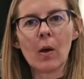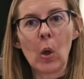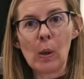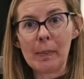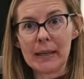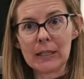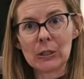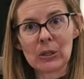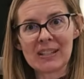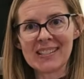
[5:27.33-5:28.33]
whole
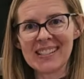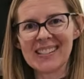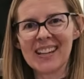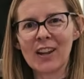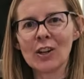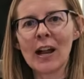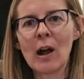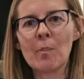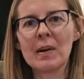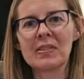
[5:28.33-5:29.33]
bacon grease container
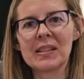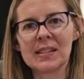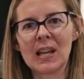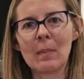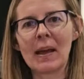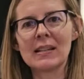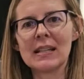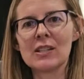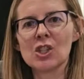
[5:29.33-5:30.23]
out, but this time I did.